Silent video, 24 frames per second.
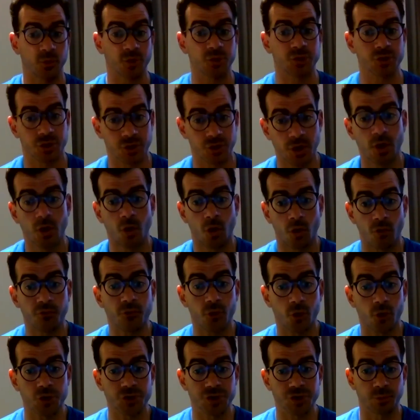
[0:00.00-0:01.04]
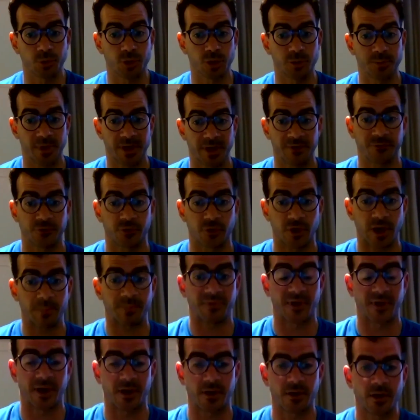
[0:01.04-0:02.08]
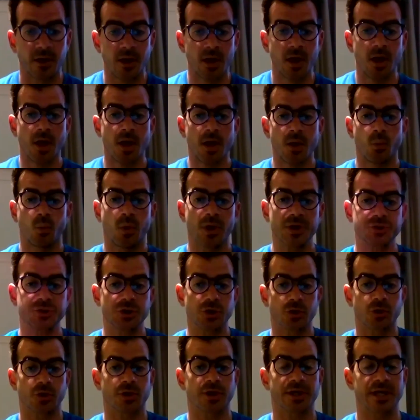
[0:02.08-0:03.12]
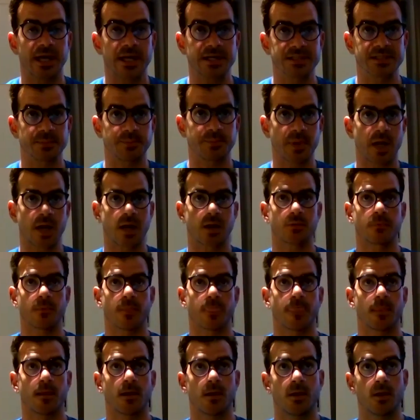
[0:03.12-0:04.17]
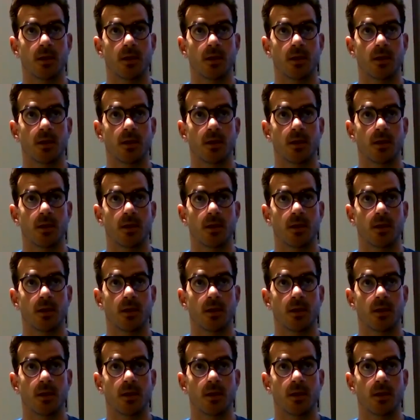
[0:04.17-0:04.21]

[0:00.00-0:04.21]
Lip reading: which of course it would be if you're up there. What's your case about